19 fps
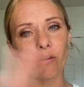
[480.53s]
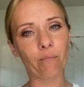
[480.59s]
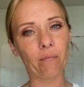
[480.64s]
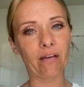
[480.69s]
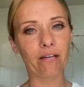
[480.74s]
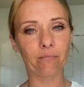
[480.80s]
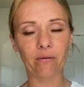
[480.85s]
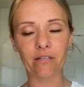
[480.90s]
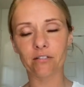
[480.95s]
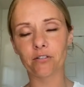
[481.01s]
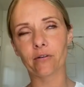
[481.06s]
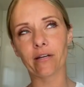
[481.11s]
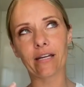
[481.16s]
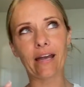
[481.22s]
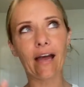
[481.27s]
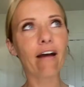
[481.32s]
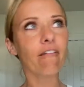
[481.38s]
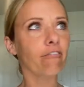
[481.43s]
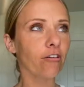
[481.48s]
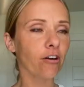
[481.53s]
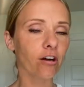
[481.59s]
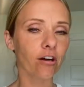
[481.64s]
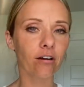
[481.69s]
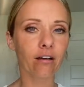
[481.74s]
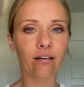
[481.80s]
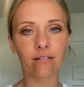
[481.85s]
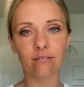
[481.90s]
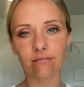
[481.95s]
we may be doing effort
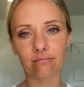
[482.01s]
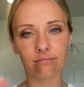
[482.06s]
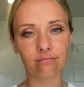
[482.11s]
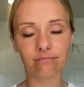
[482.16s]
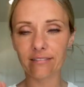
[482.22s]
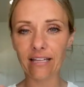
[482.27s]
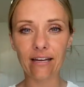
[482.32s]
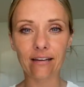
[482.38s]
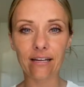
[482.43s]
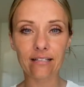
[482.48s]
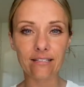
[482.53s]
and that kind